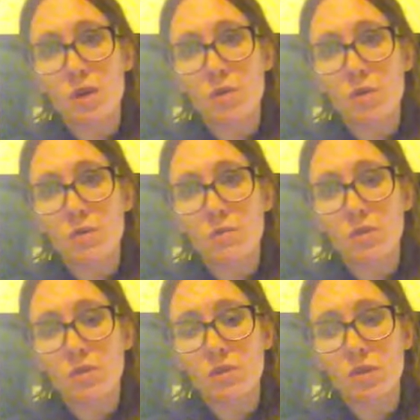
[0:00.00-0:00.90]
horse
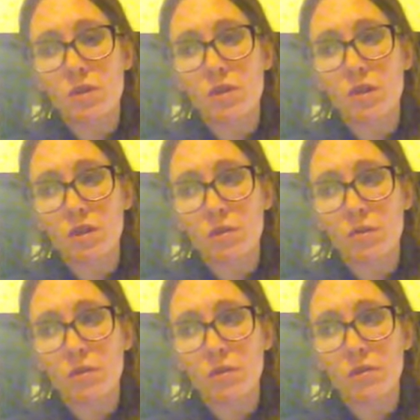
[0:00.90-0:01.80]
ones and another
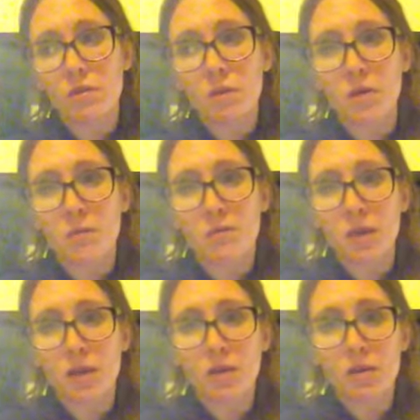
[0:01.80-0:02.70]
one that's coming up in
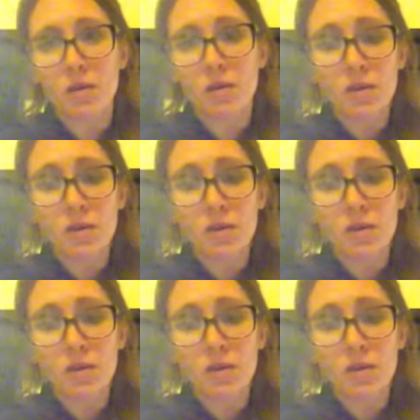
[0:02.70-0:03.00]
Mania.